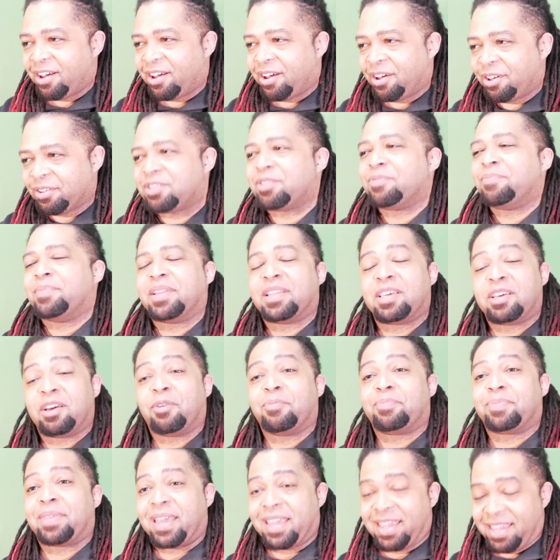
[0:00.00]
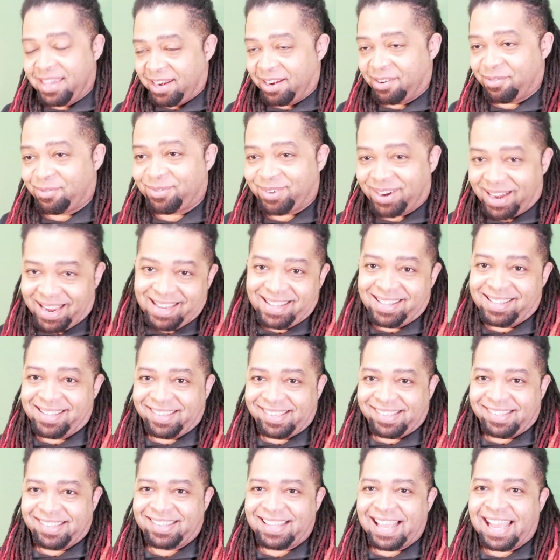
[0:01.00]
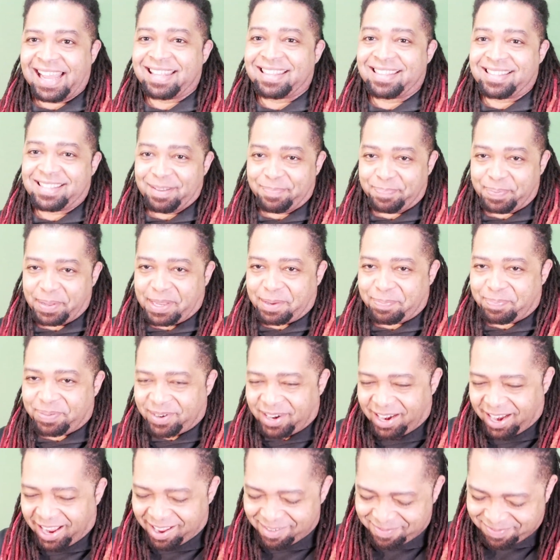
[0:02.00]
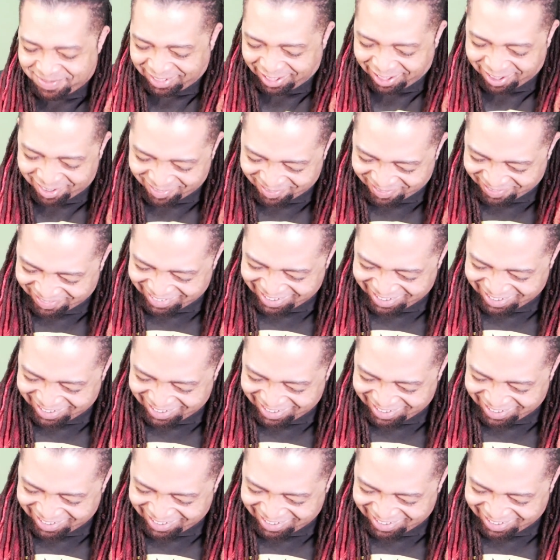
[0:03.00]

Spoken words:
ultimately hope they get it right. That's the big problem.